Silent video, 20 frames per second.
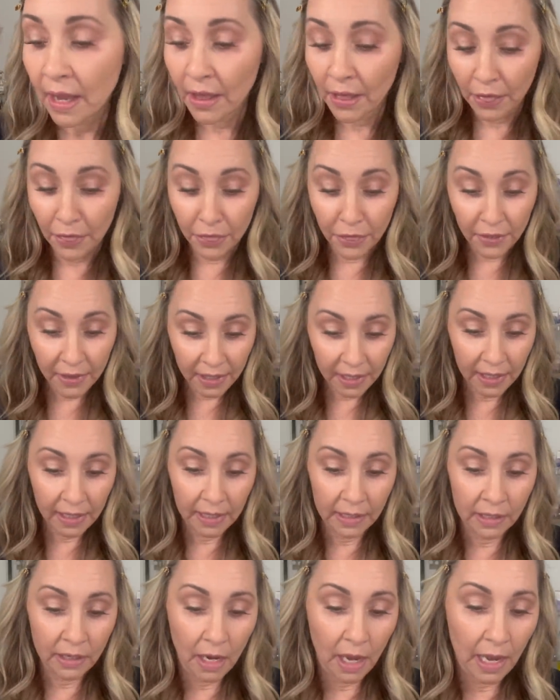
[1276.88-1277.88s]

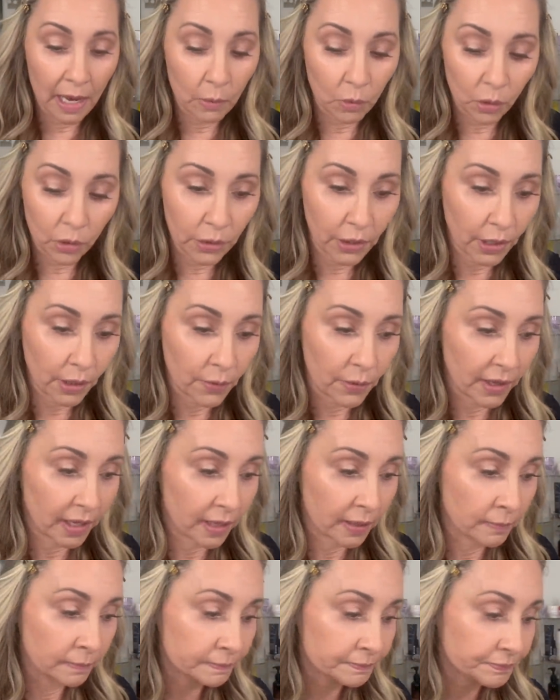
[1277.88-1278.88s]
then I will go
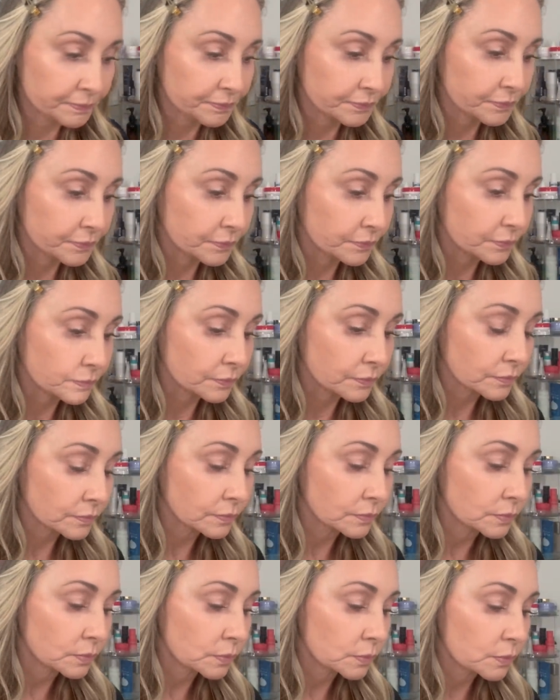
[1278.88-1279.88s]
in
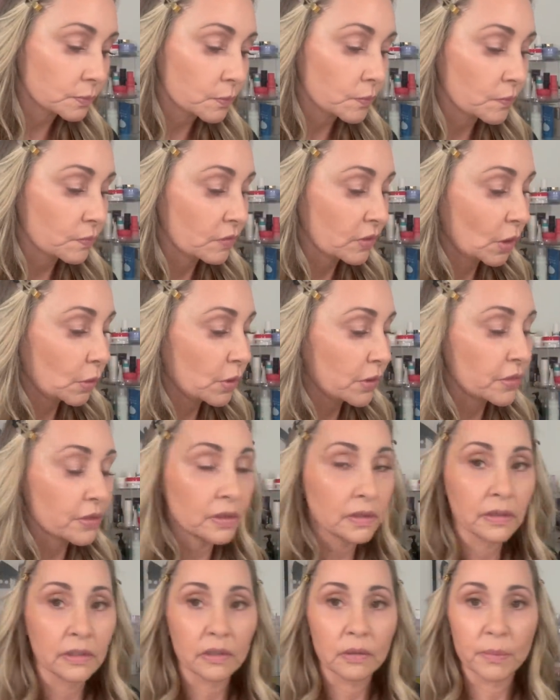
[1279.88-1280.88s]
with a
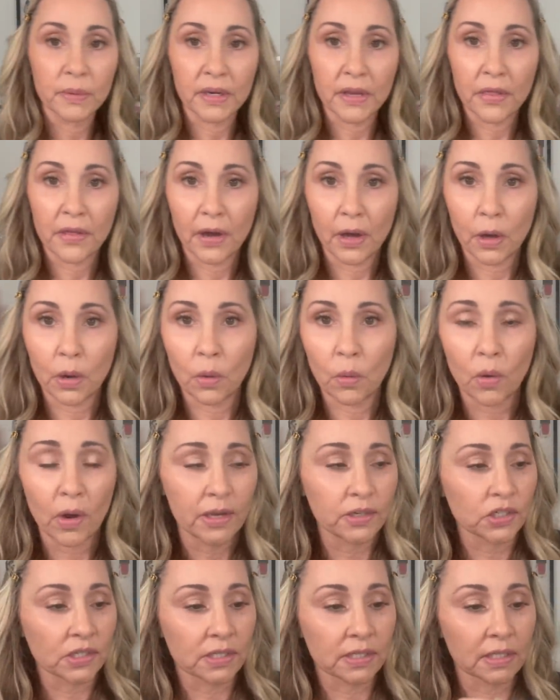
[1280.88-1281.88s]
little bit of the oh
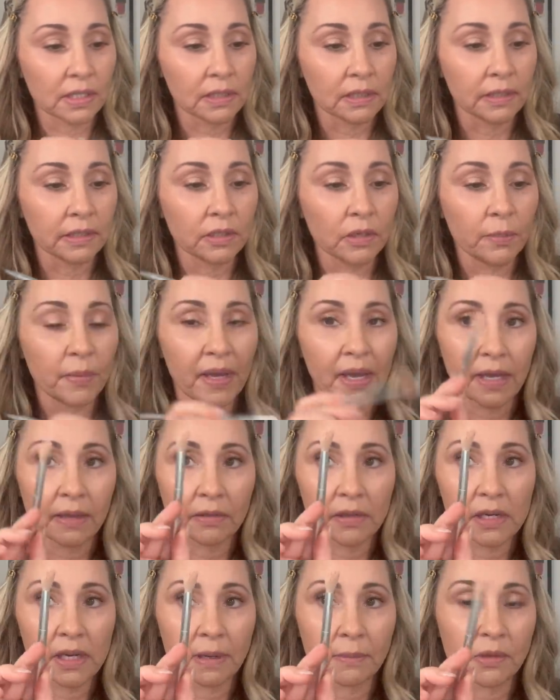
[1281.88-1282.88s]
one, just a little bit, and
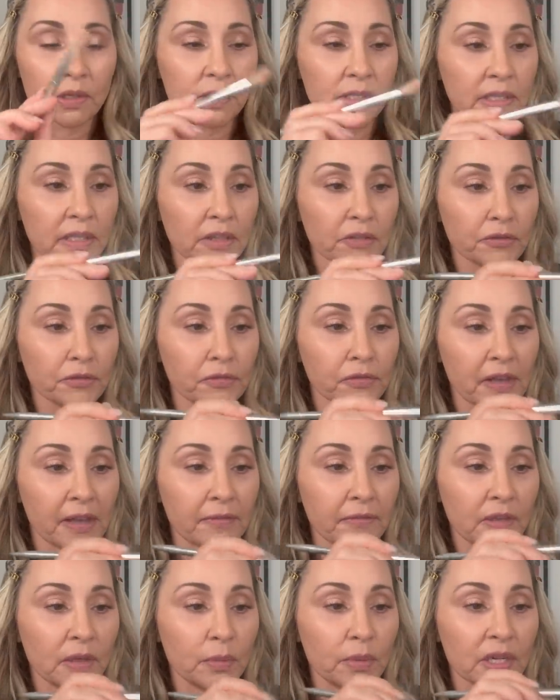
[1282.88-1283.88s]
look, I'm using the
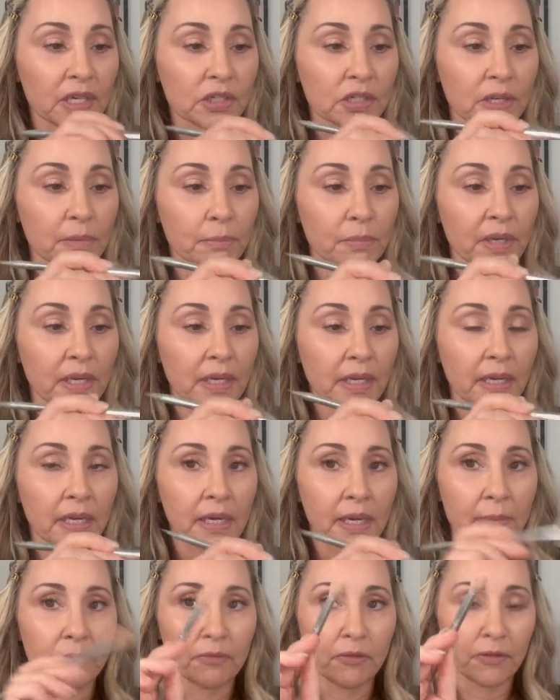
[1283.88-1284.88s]
fluffy brush. I'm
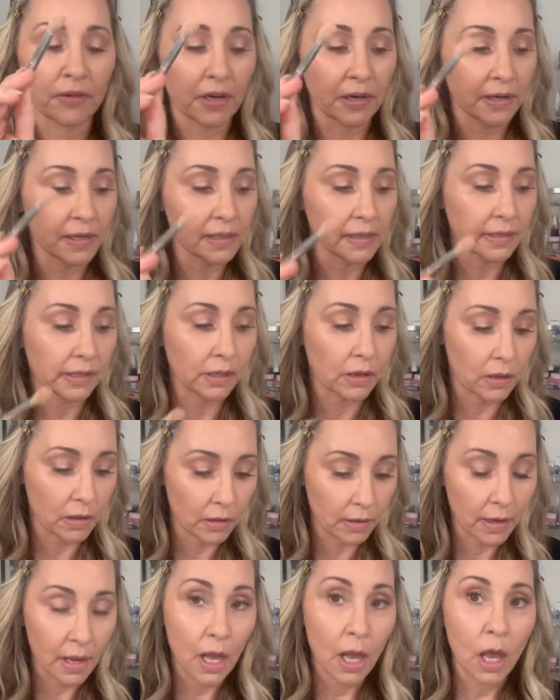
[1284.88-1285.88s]
picking up very
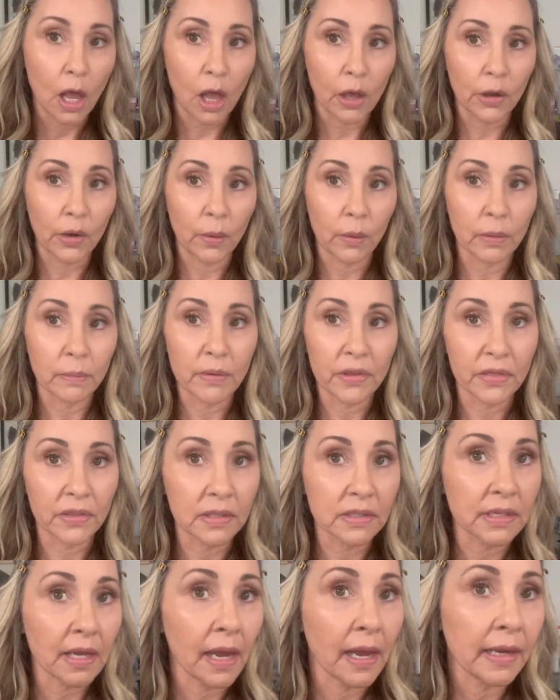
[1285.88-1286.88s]
little. I'll go in with the
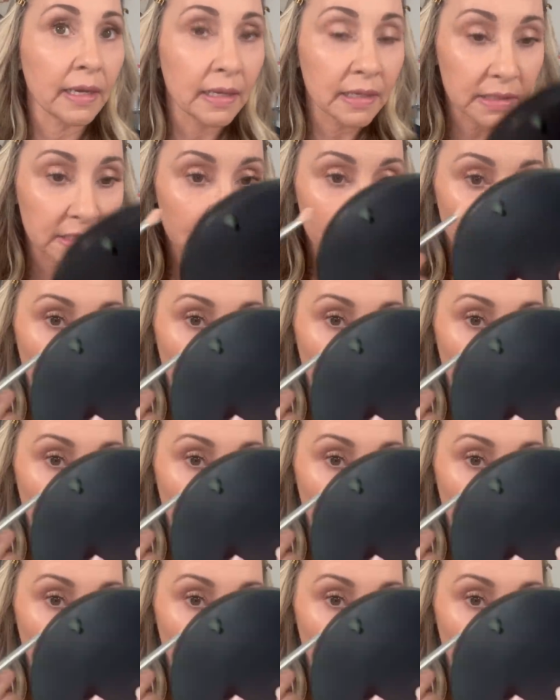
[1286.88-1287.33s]
tiniest